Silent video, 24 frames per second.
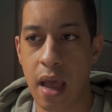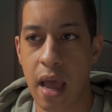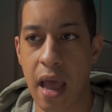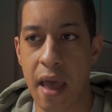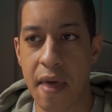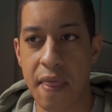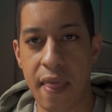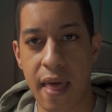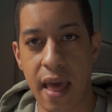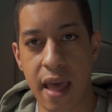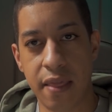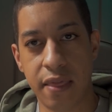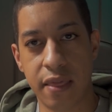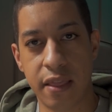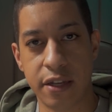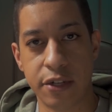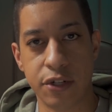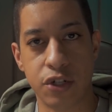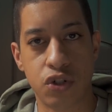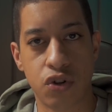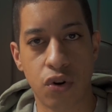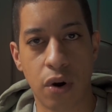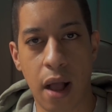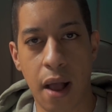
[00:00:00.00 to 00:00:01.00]
and then
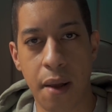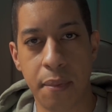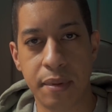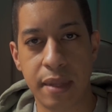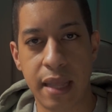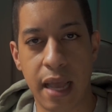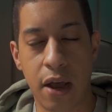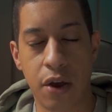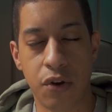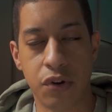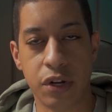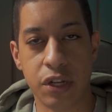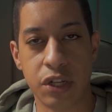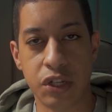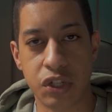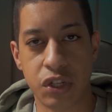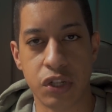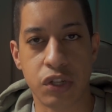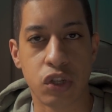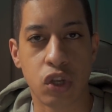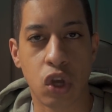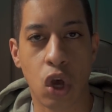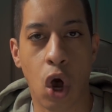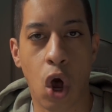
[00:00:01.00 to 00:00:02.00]
this drop down is
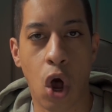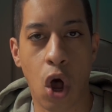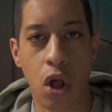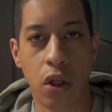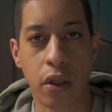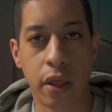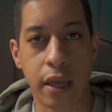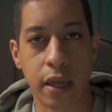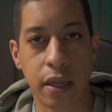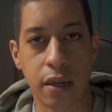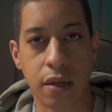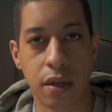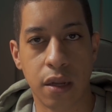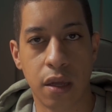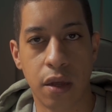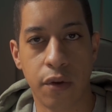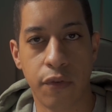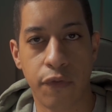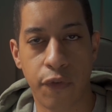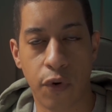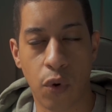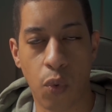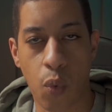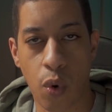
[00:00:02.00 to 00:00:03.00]
just calling
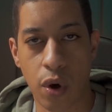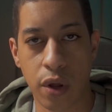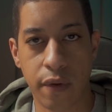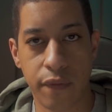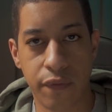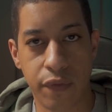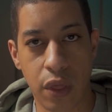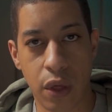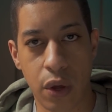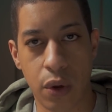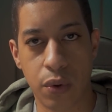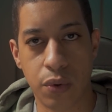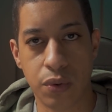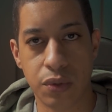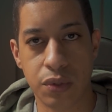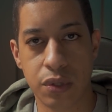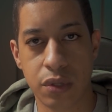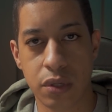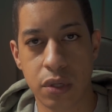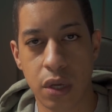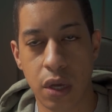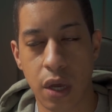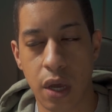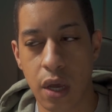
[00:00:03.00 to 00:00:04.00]
for one of
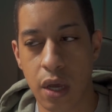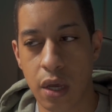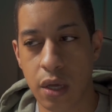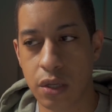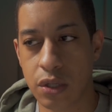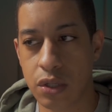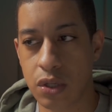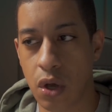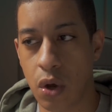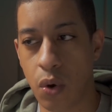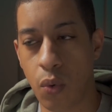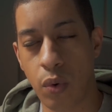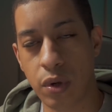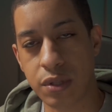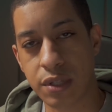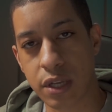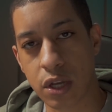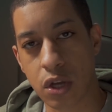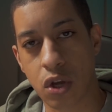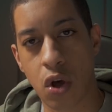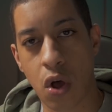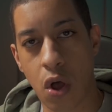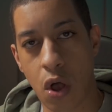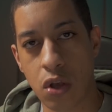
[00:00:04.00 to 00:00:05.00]
those. So once
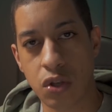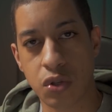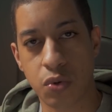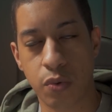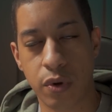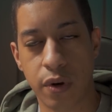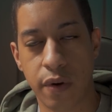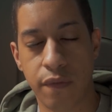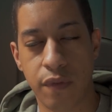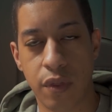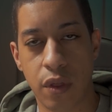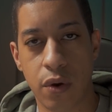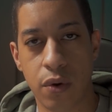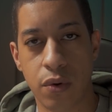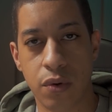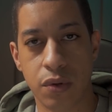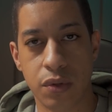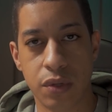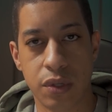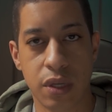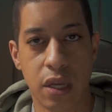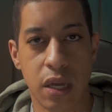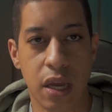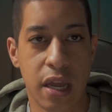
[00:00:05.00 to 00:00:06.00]
it calls one of
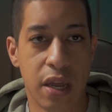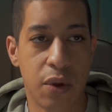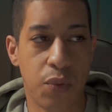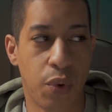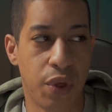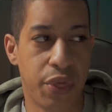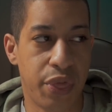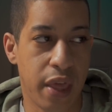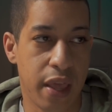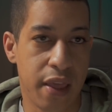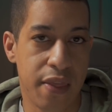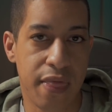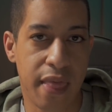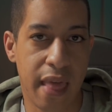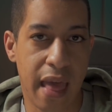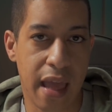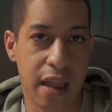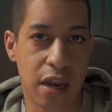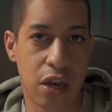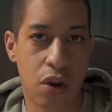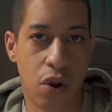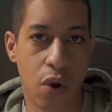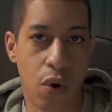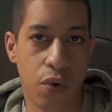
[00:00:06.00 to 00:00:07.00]
those within
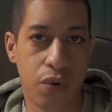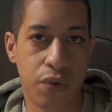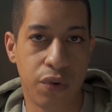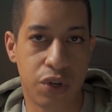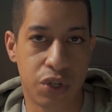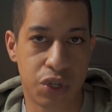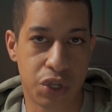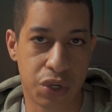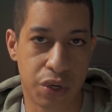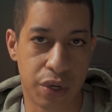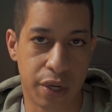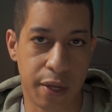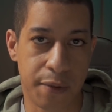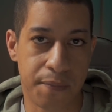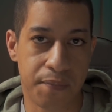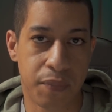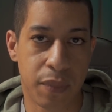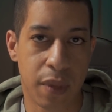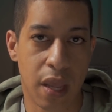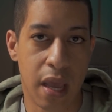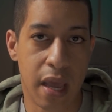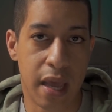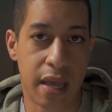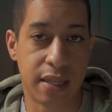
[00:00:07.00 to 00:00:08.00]
that node tree,
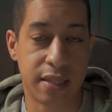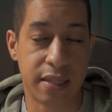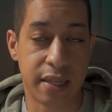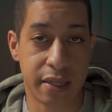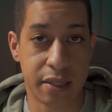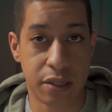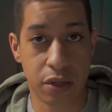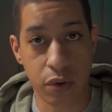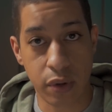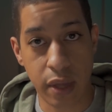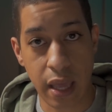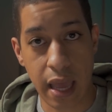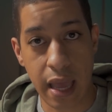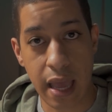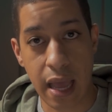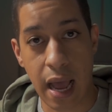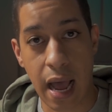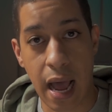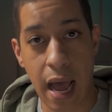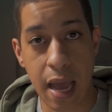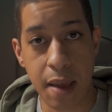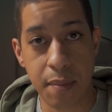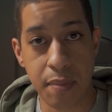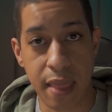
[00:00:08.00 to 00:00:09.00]
it says, okay,
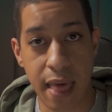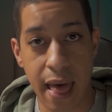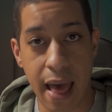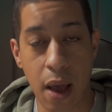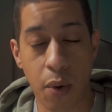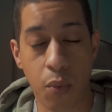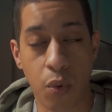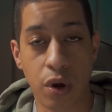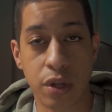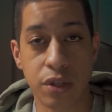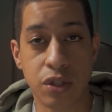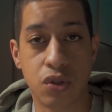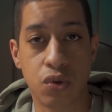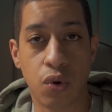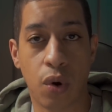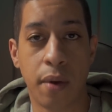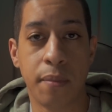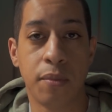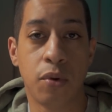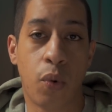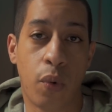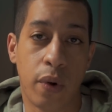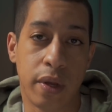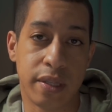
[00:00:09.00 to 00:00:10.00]
I'm that one, so
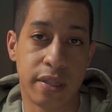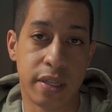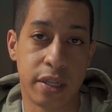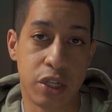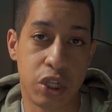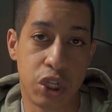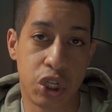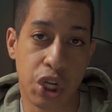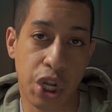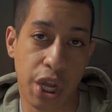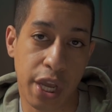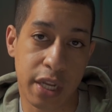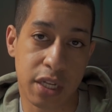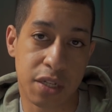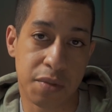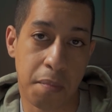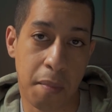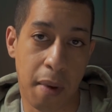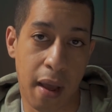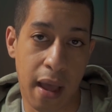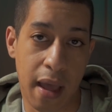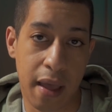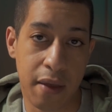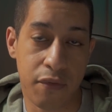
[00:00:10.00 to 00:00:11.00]
I'm going to change
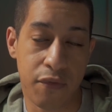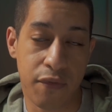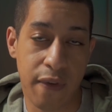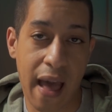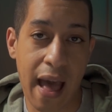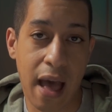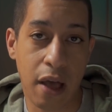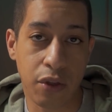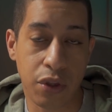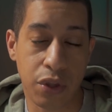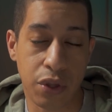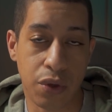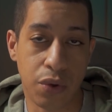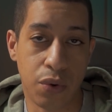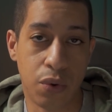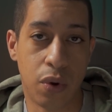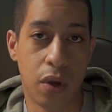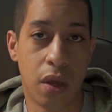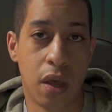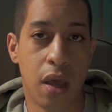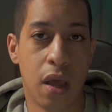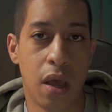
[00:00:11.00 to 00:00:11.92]
my value,